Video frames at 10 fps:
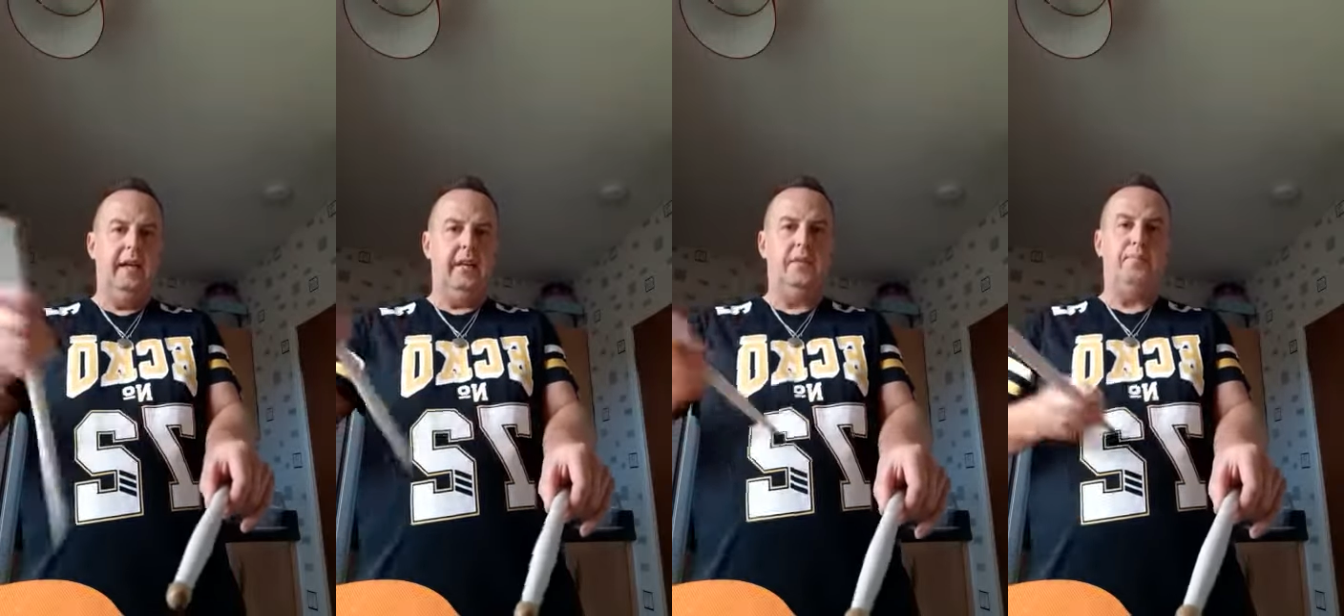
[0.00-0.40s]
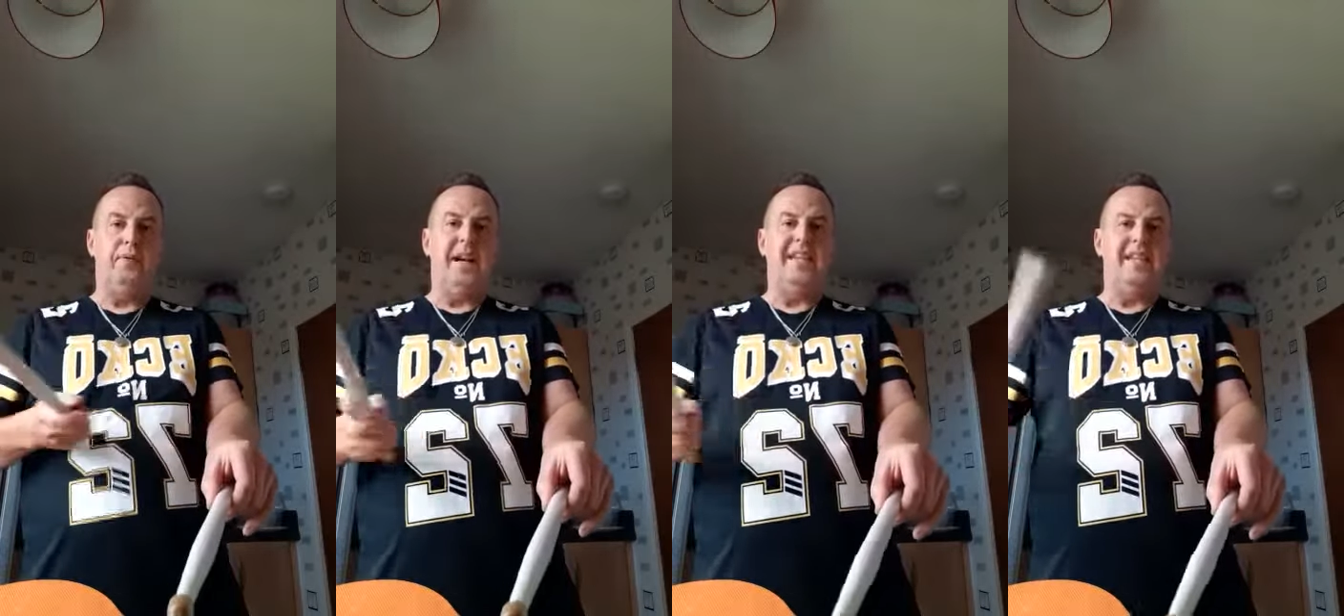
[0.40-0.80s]
To
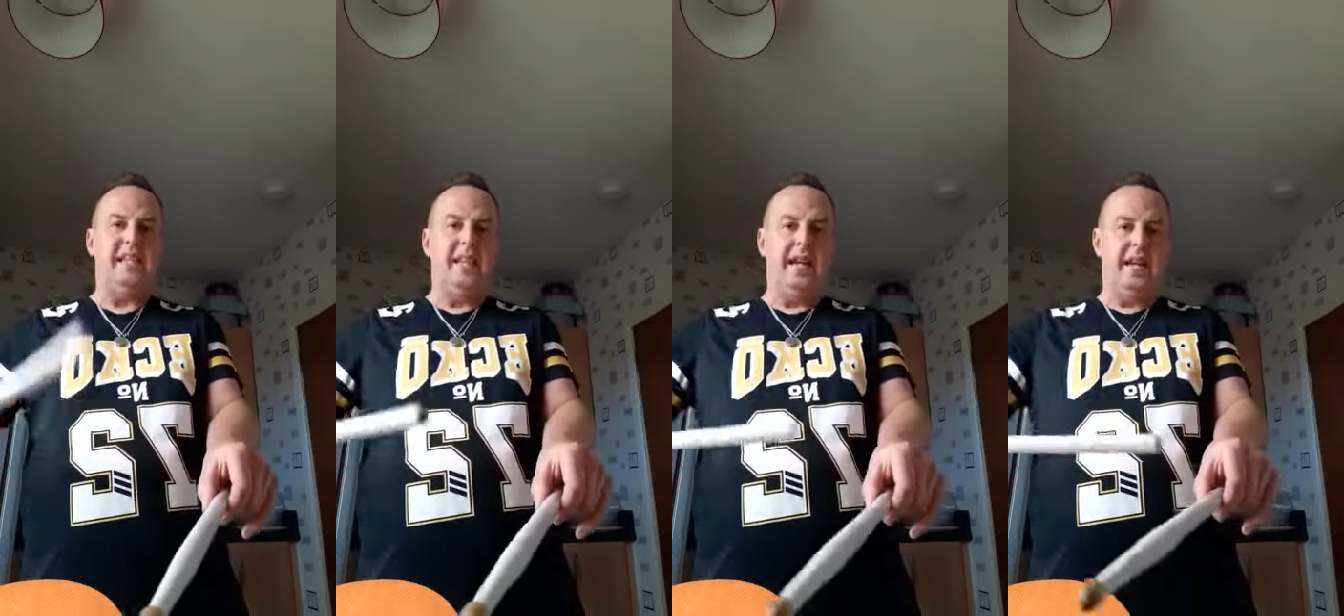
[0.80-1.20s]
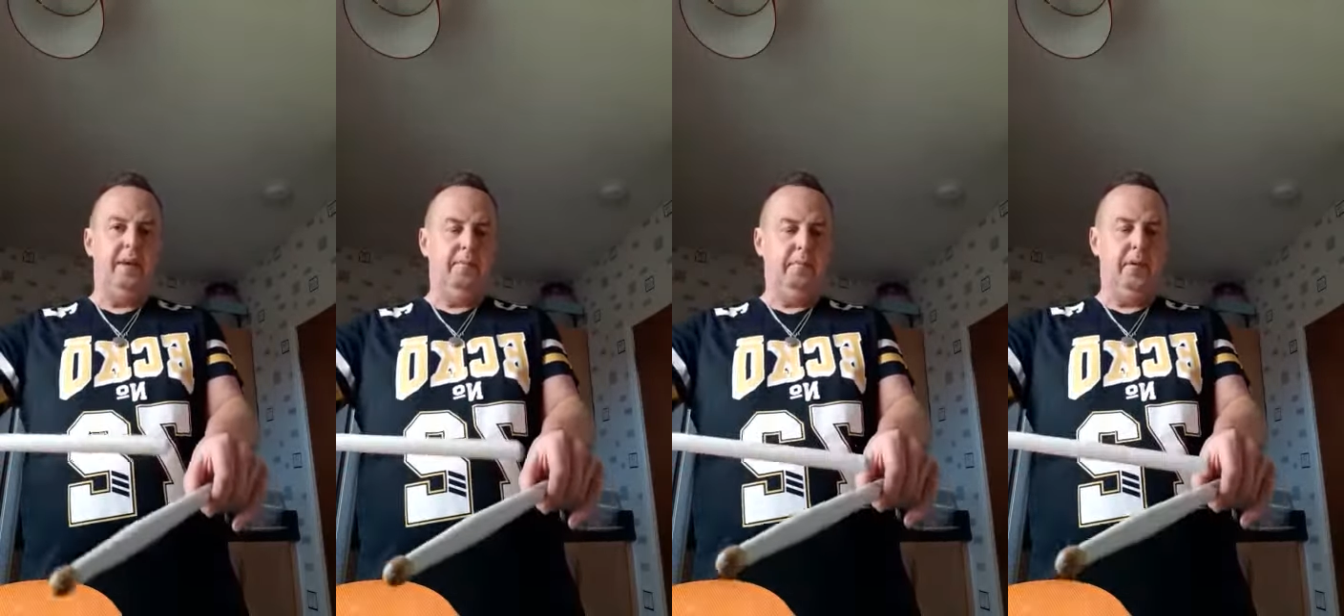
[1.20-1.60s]
practice
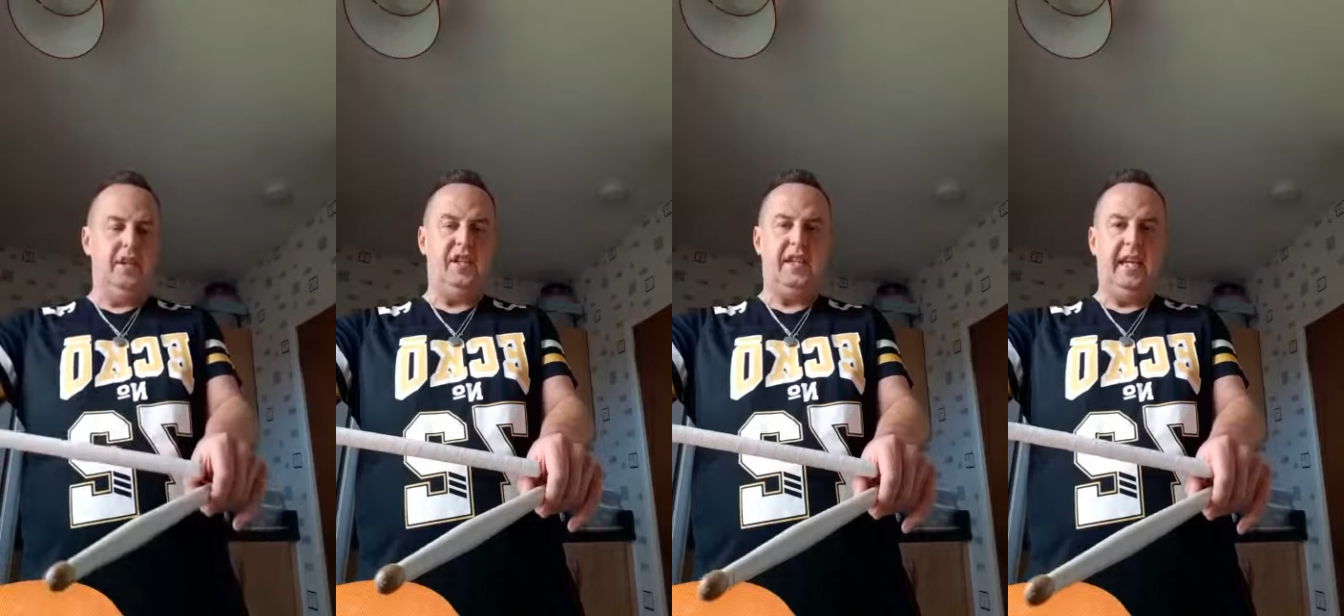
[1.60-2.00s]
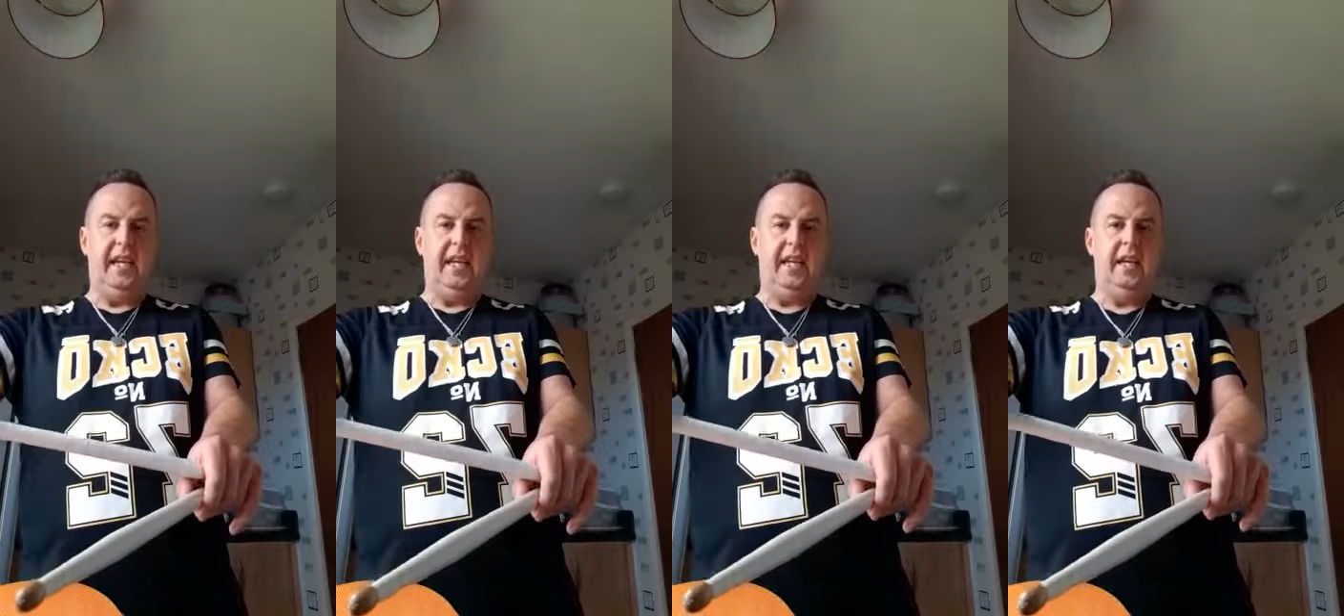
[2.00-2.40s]
that, put the
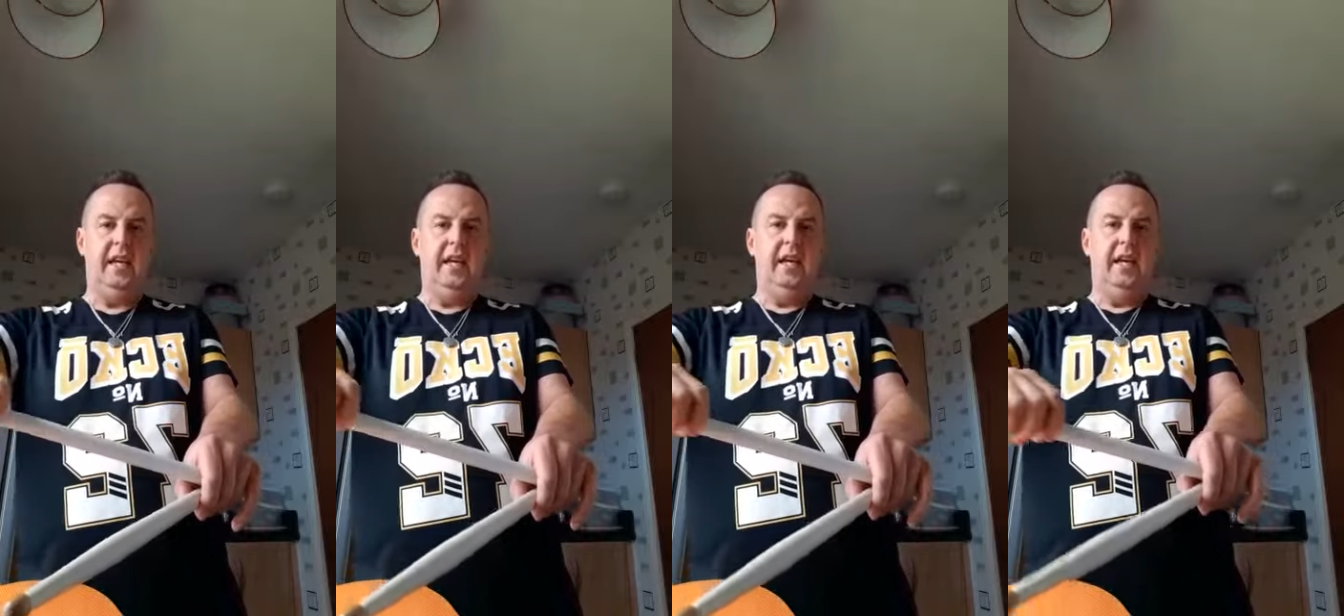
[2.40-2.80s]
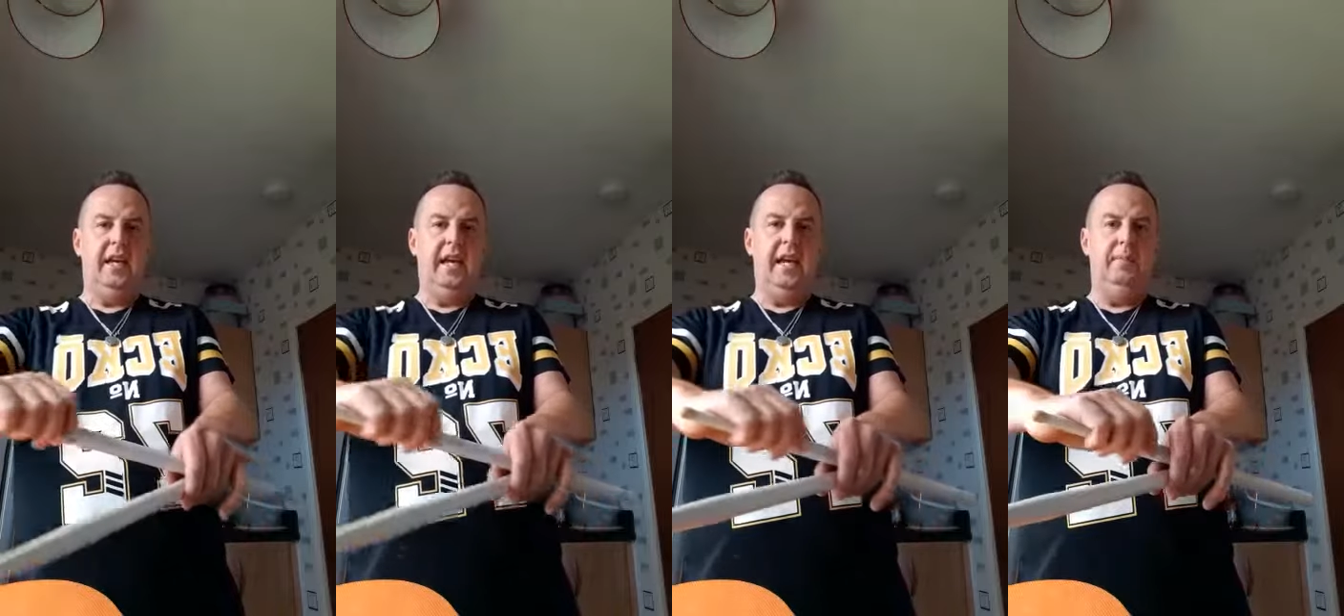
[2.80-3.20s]
stick
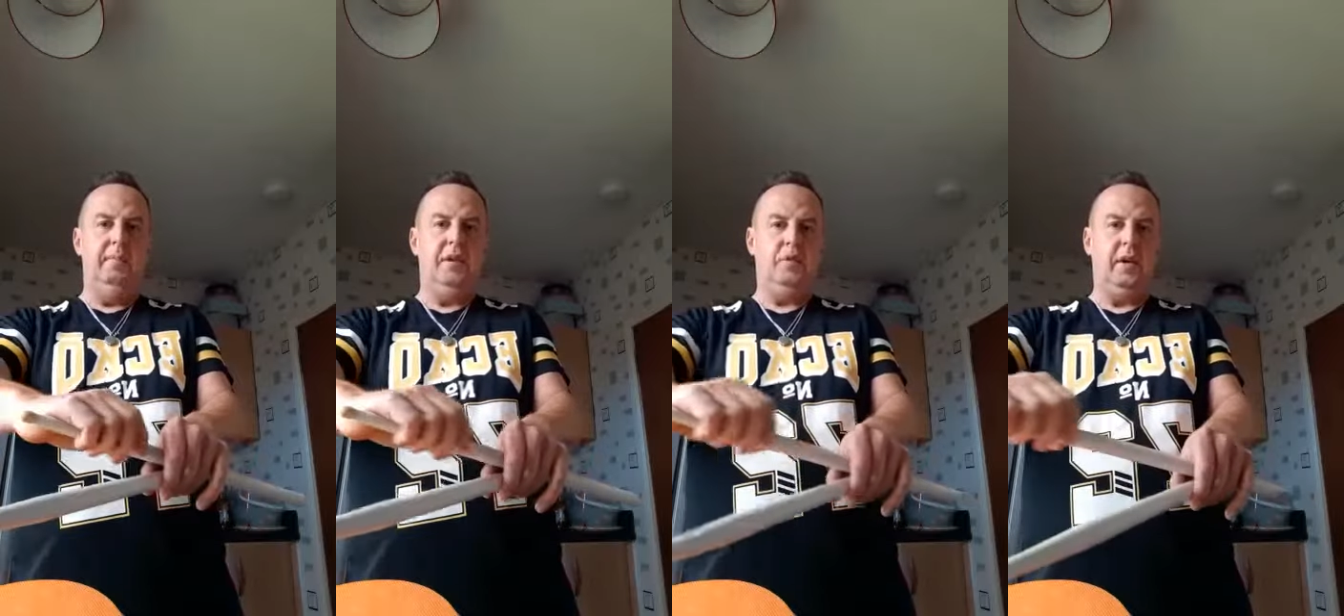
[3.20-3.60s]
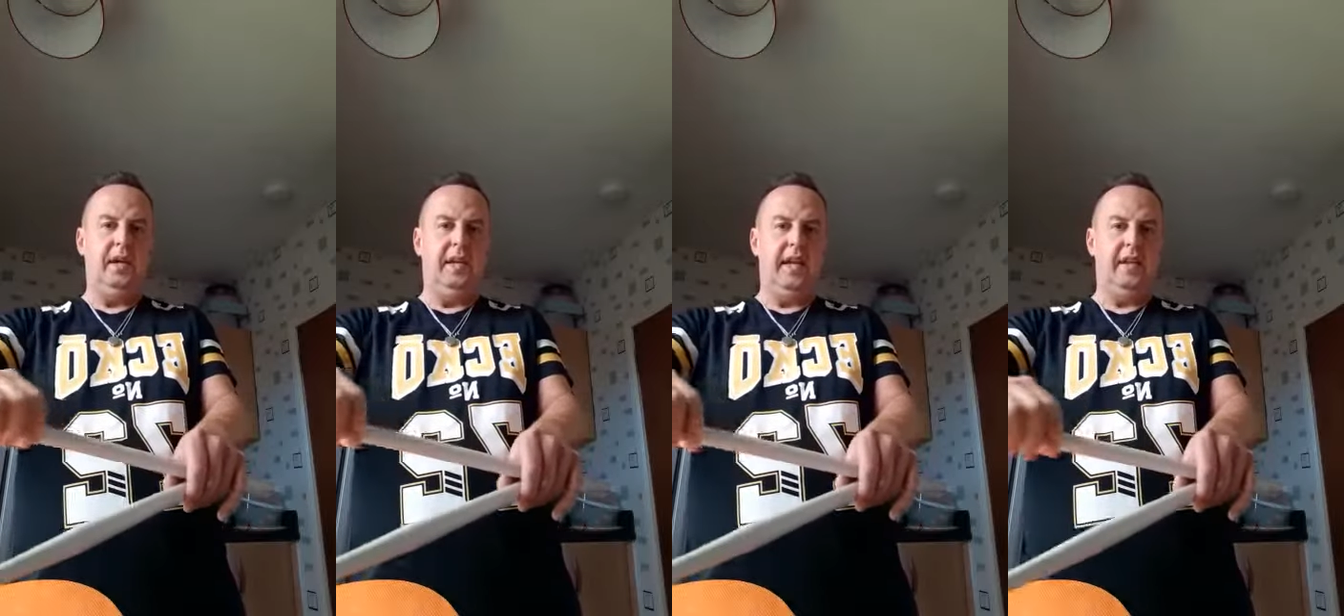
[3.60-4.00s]
in
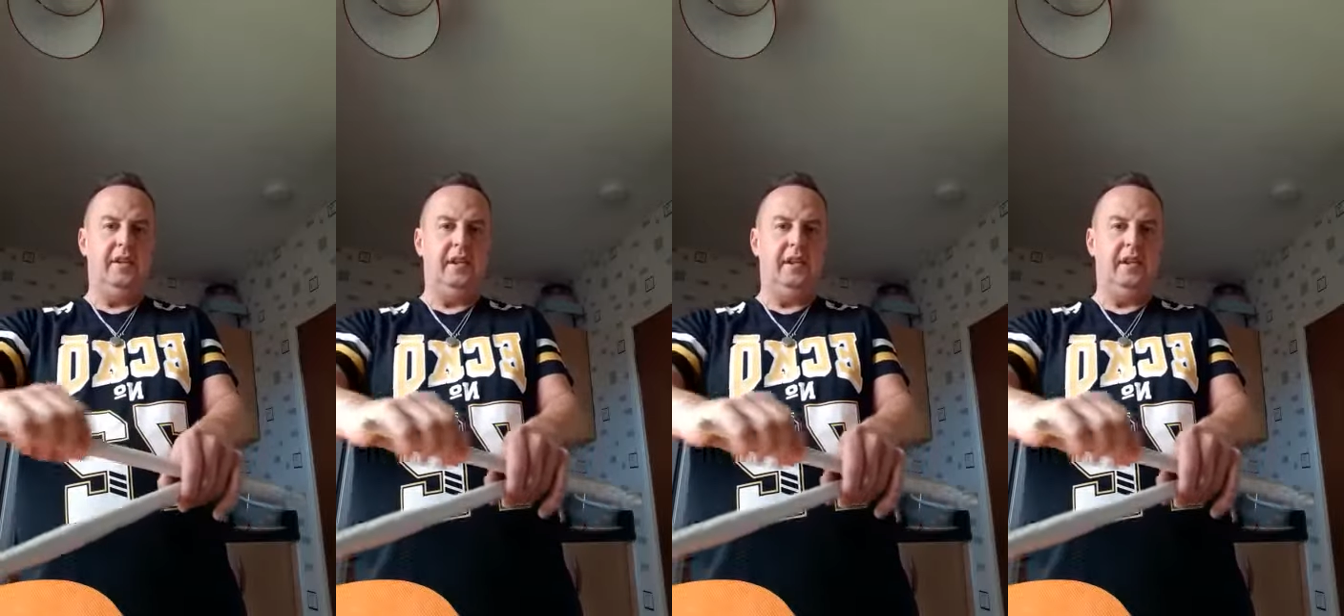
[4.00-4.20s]
between that.